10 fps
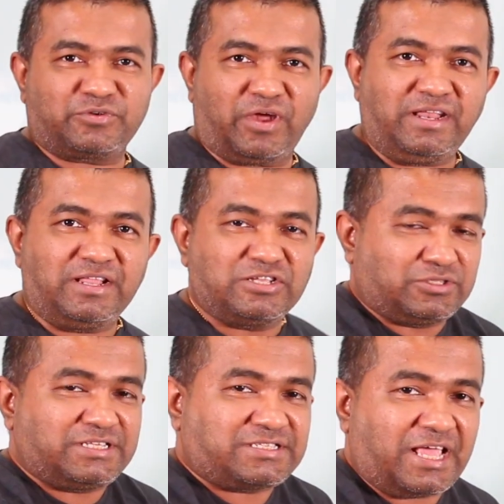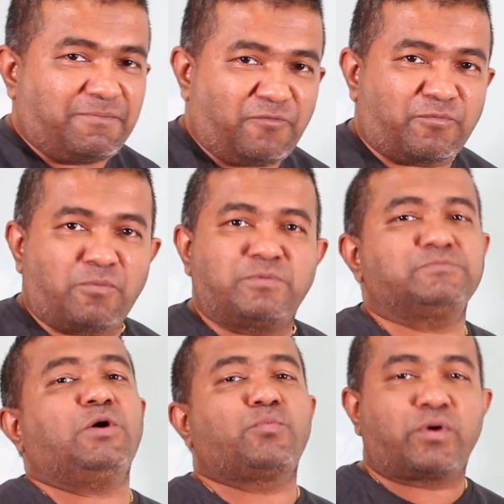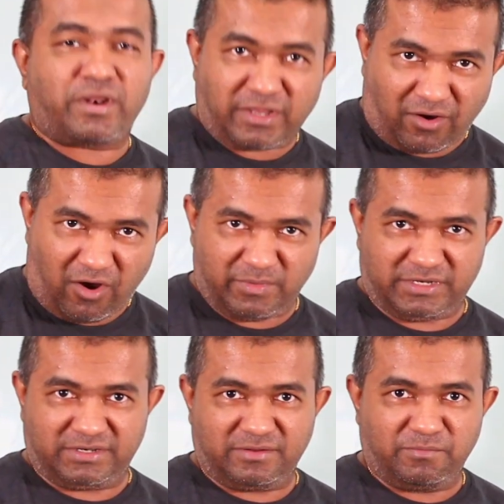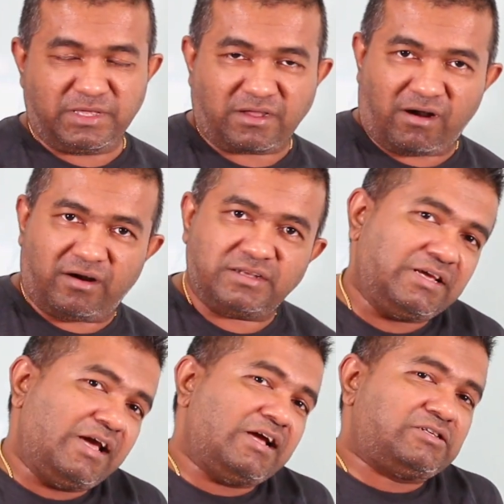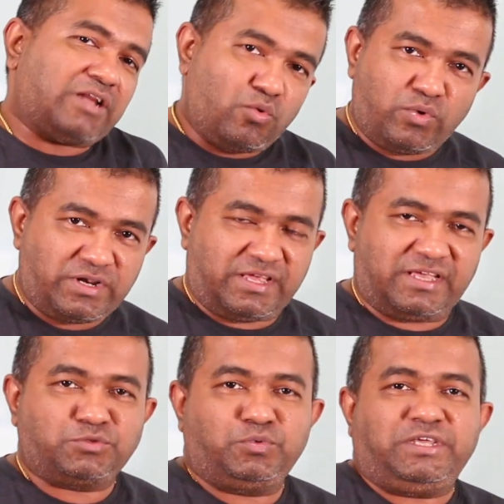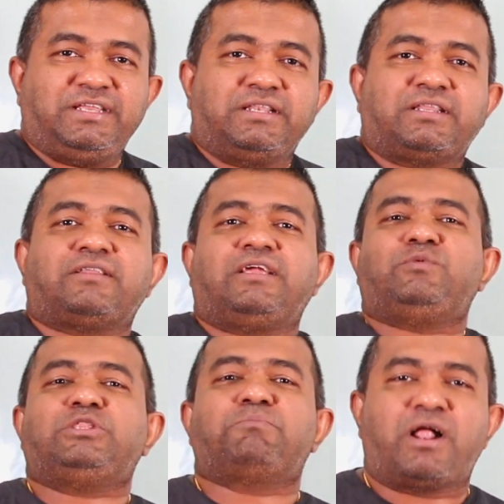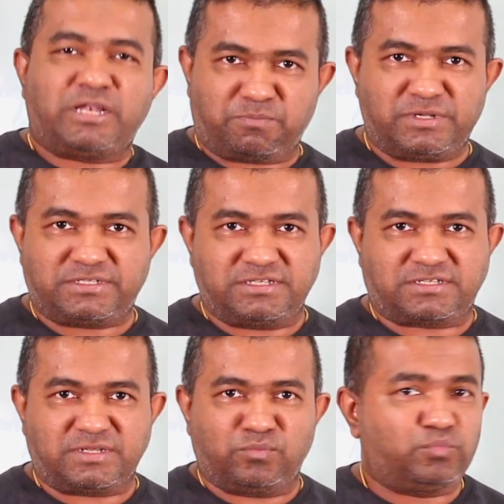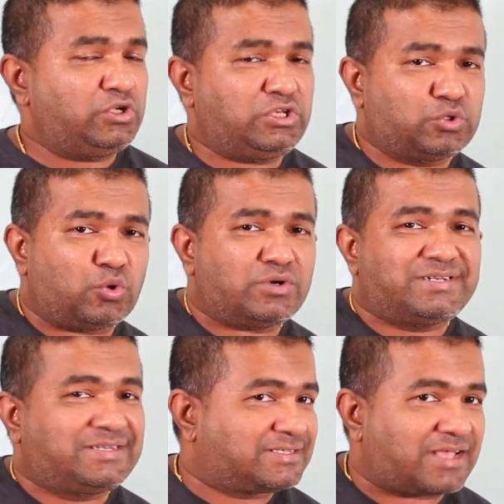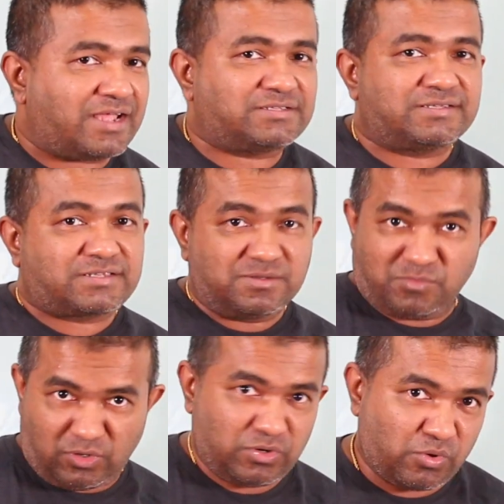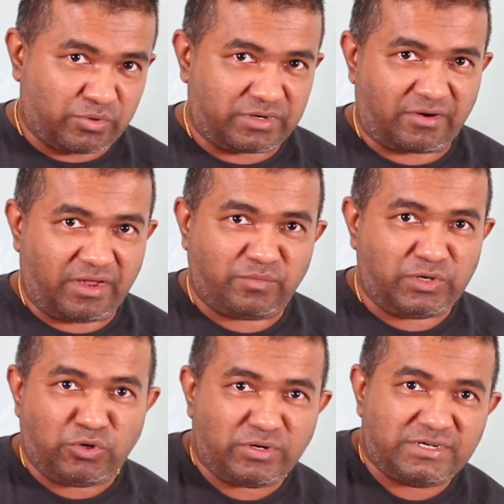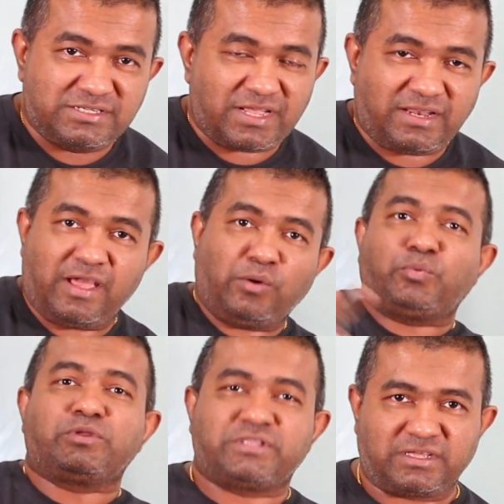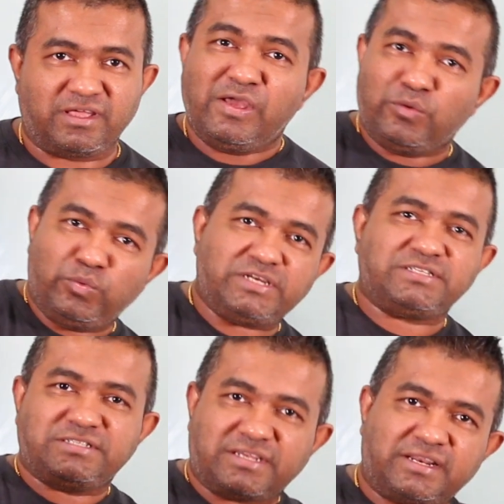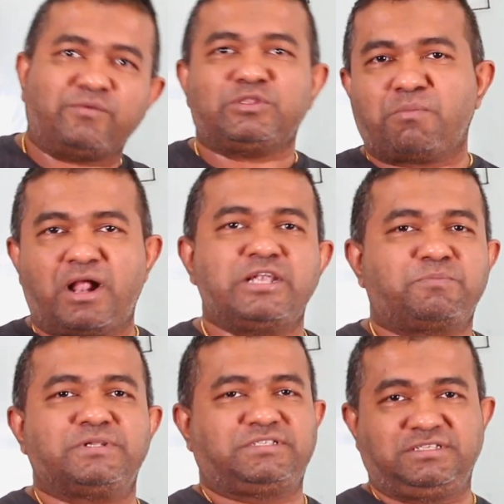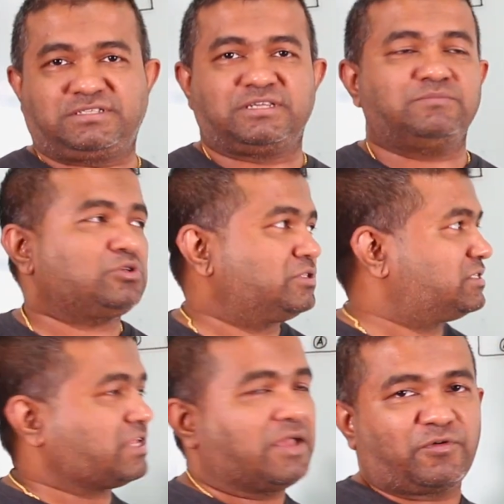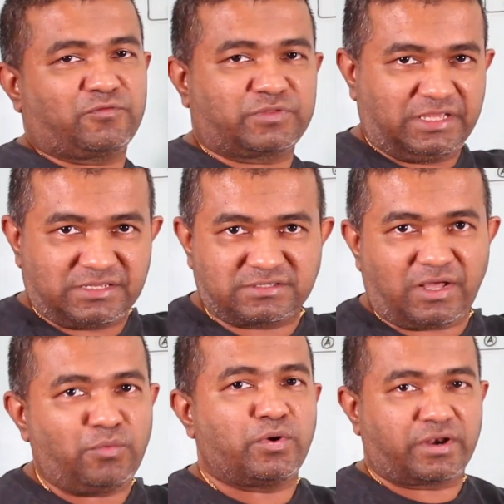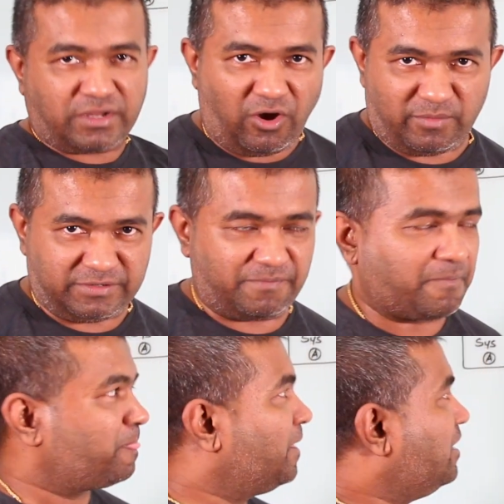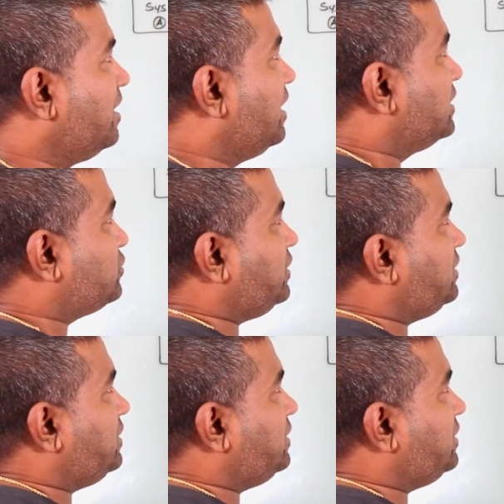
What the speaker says: Right, so this type of problems are very common because nowadays we integrate with the multiple system. We don't design system alone, right? We don't design everything. We just integrate with the multiple system. So this type of things are very common. So